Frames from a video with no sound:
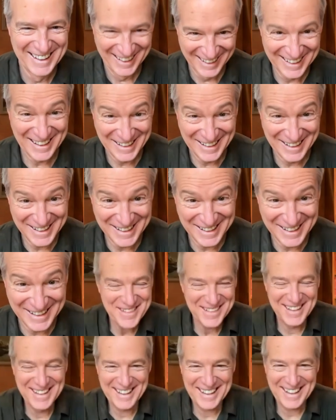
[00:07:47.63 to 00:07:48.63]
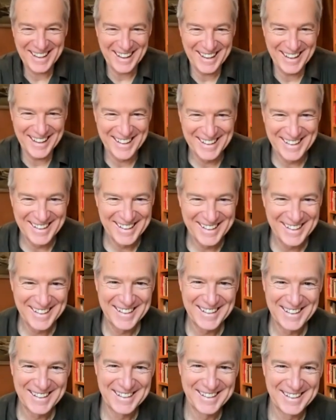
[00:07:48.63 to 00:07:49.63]

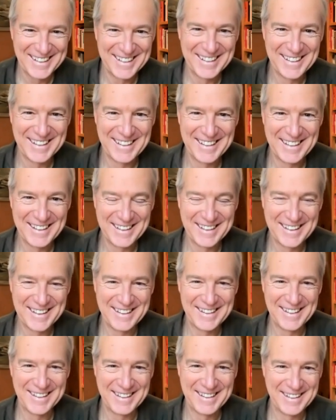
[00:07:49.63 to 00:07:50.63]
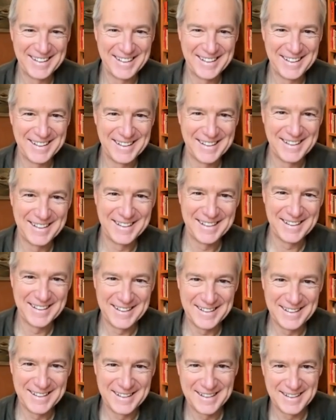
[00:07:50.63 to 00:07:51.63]

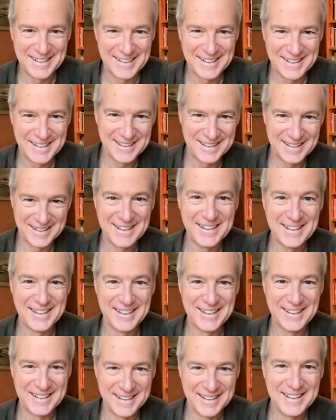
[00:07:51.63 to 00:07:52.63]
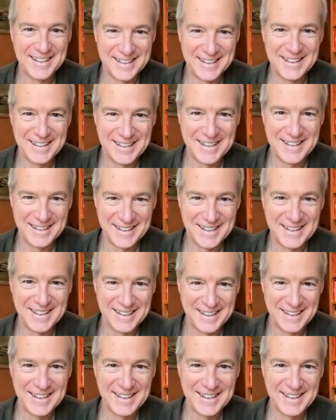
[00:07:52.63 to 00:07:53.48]
This person isn't speaking.